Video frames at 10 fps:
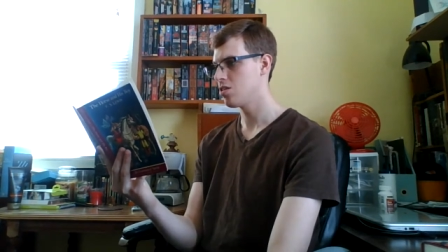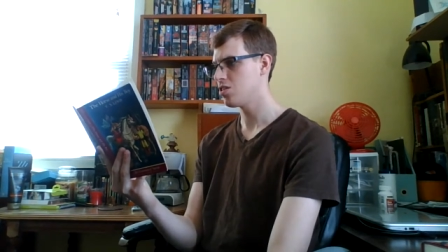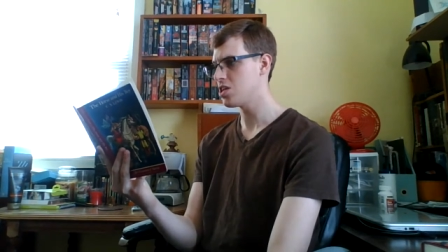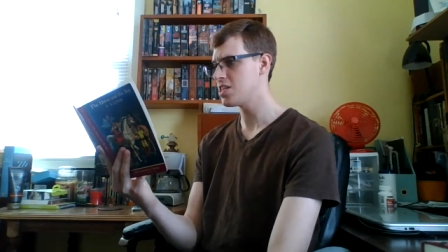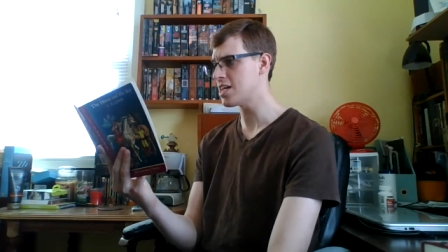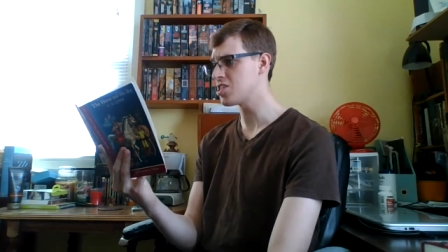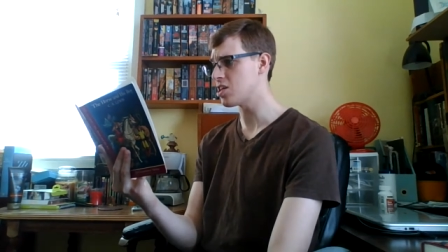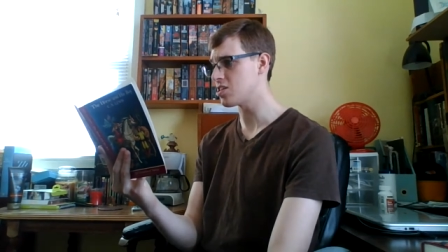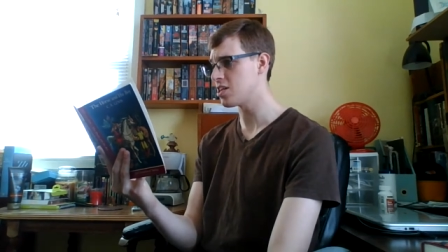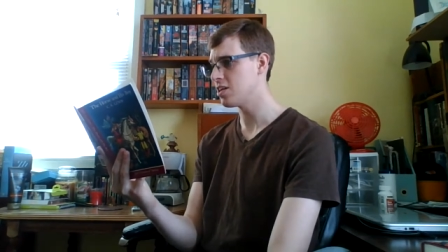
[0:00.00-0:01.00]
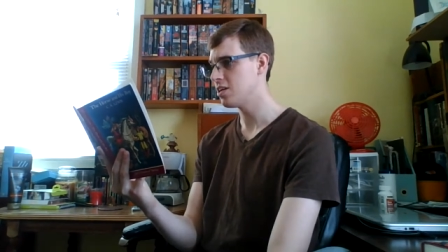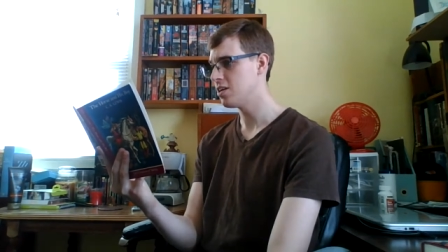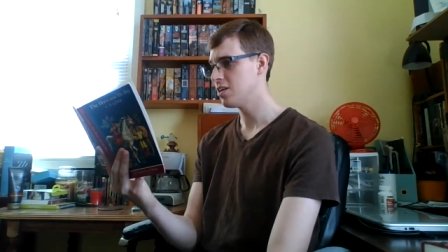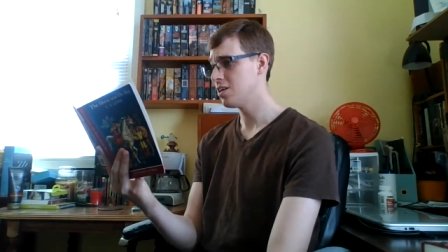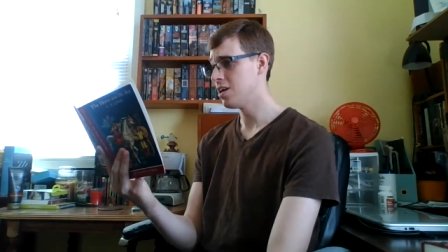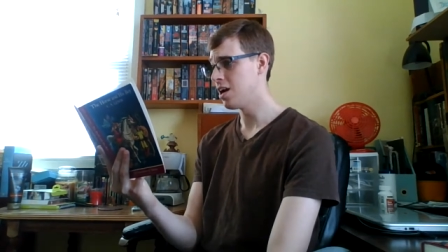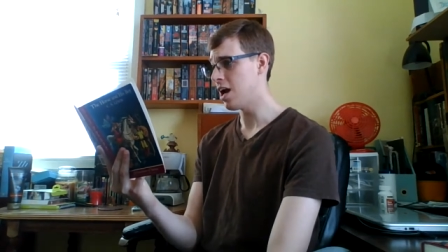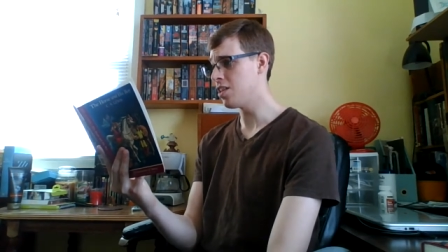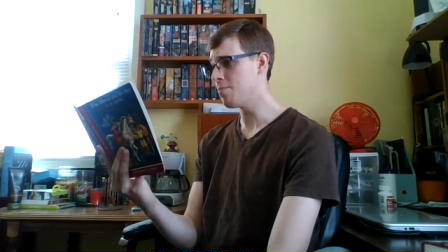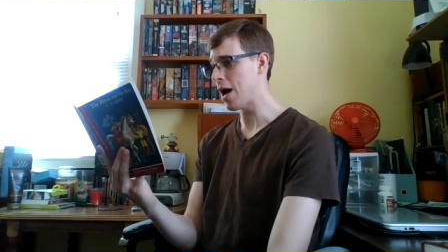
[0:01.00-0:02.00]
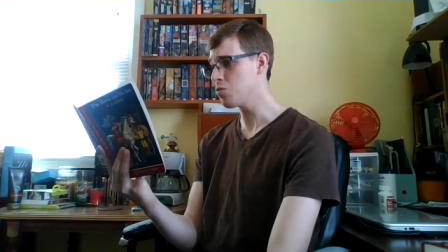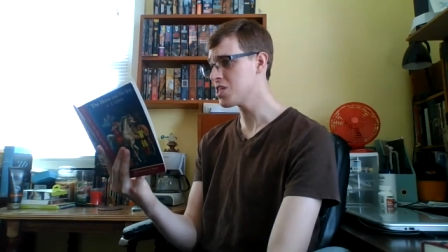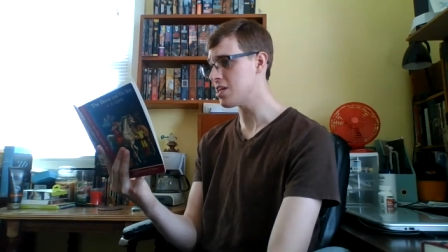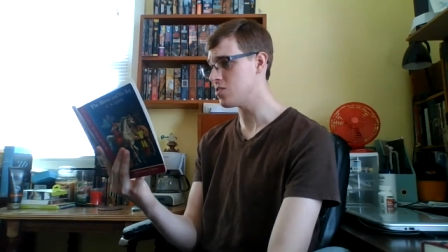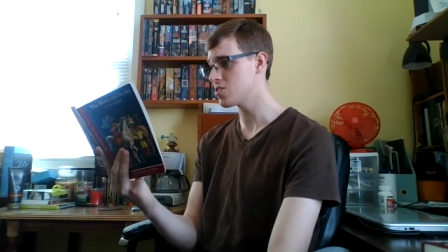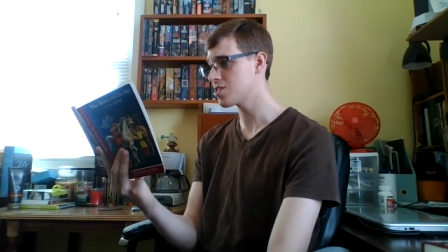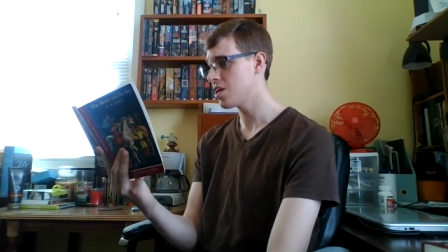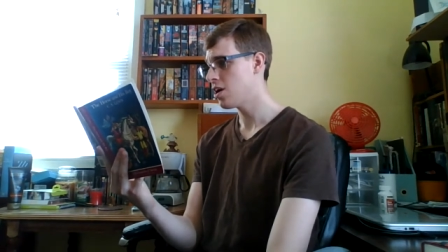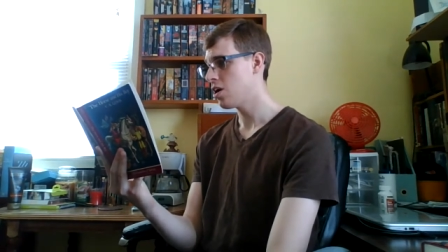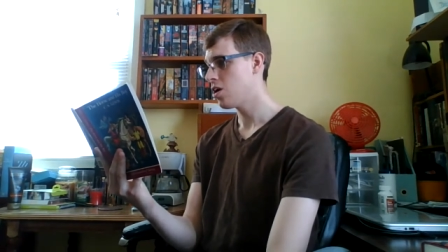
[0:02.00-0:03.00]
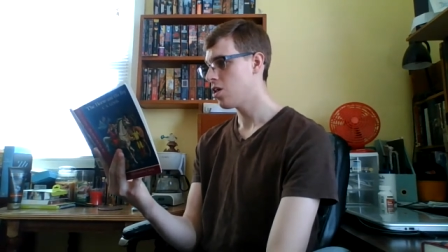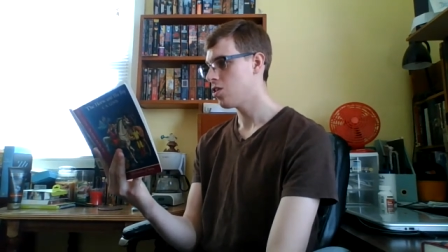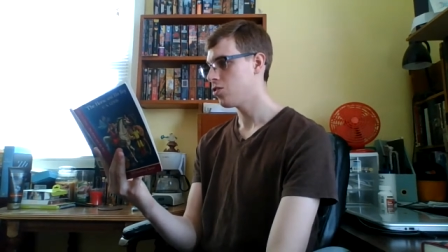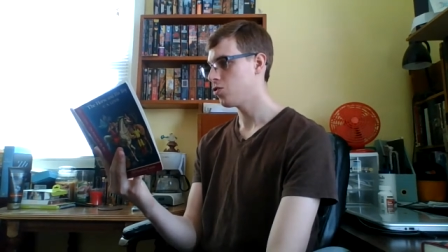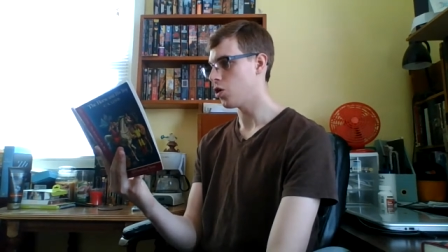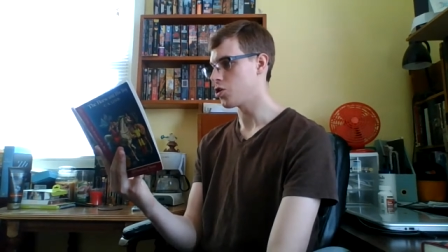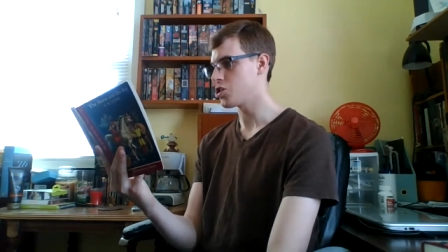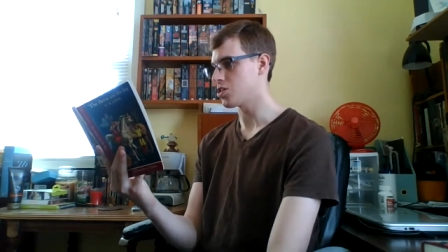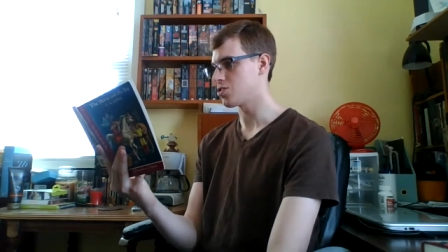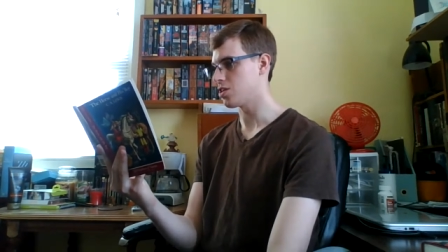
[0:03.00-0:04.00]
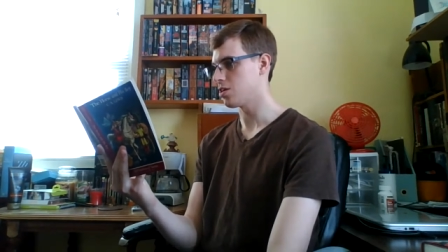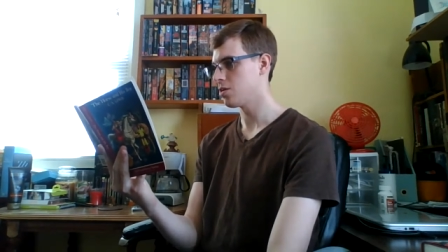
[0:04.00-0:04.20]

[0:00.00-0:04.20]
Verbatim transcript: The desert and the mountains, thought Shasta.